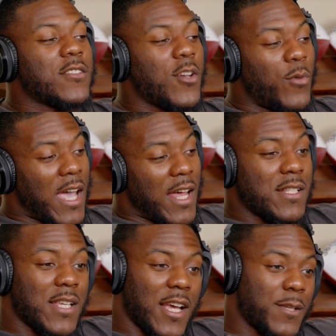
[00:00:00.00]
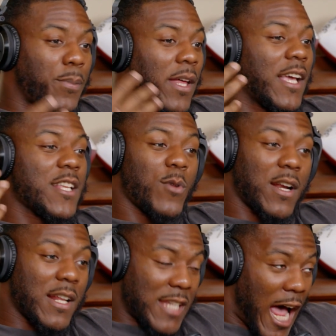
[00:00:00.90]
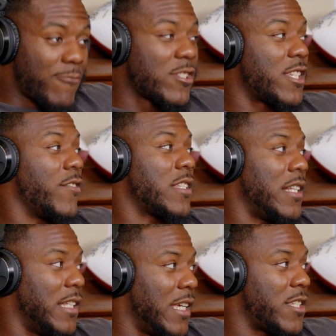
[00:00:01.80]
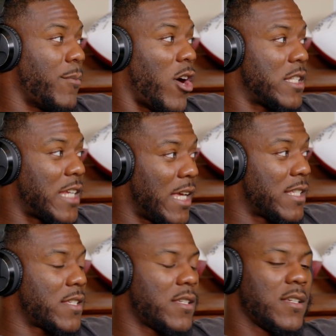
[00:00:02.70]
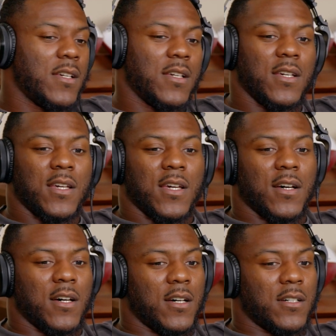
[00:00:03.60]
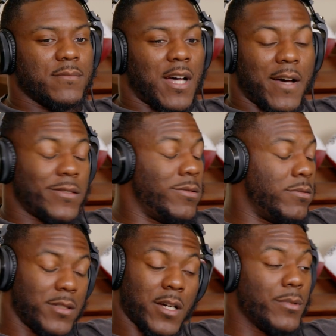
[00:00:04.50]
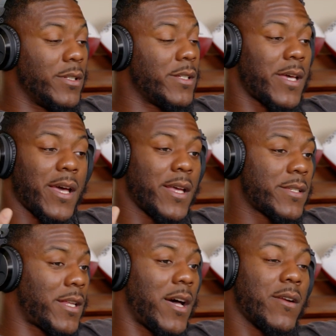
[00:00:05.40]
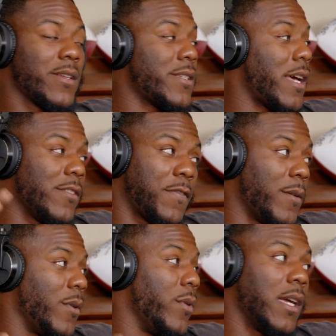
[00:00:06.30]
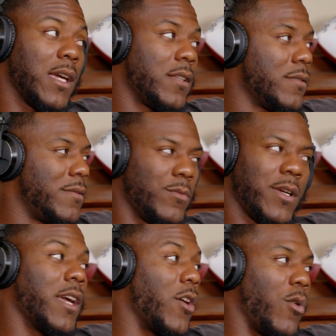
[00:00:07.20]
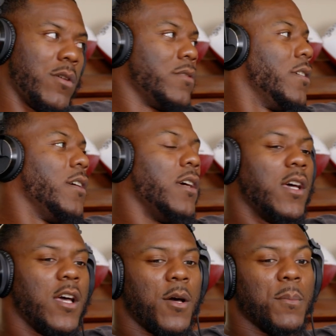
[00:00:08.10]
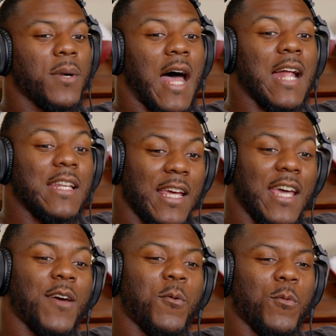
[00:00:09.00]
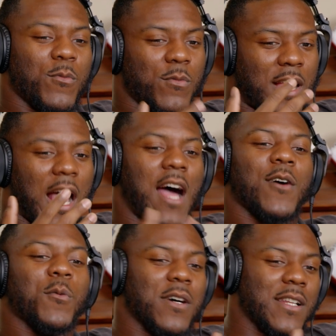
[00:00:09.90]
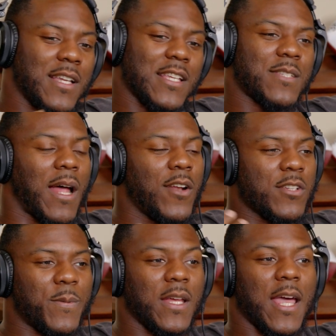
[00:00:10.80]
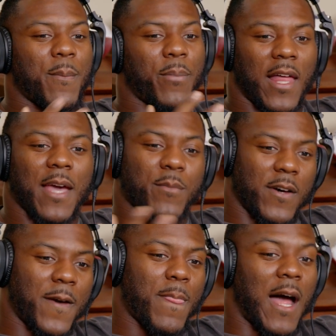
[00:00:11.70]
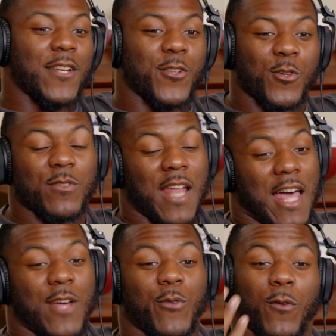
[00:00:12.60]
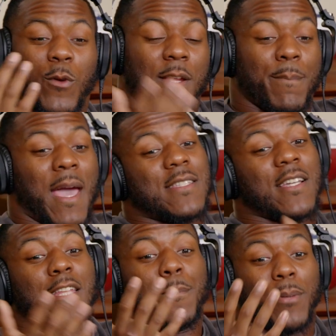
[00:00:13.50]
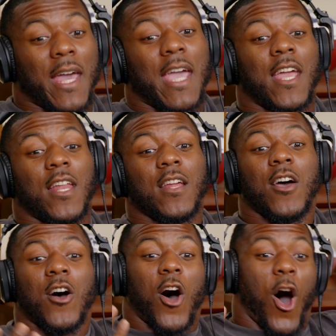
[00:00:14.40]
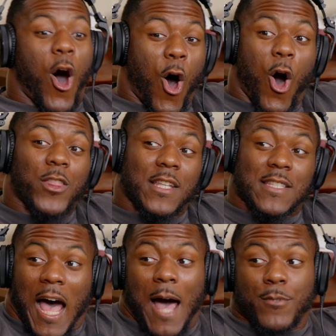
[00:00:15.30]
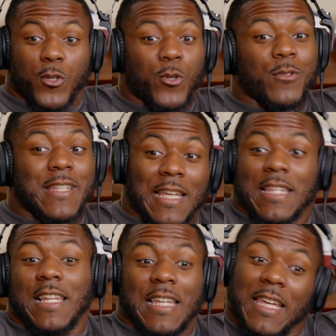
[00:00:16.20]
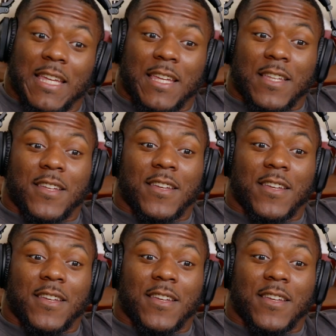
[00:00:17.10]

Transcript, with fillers: So we had a chance to play against one of the top receivers in the league, Ja'Marr Chase. Um, I've doubled his that. ass, clouded his ass. You feel me? We ain't we ain't going. But I did kind of want to get. I know speed ain't play, but I do now that we we done basically played all the top dudes in the league.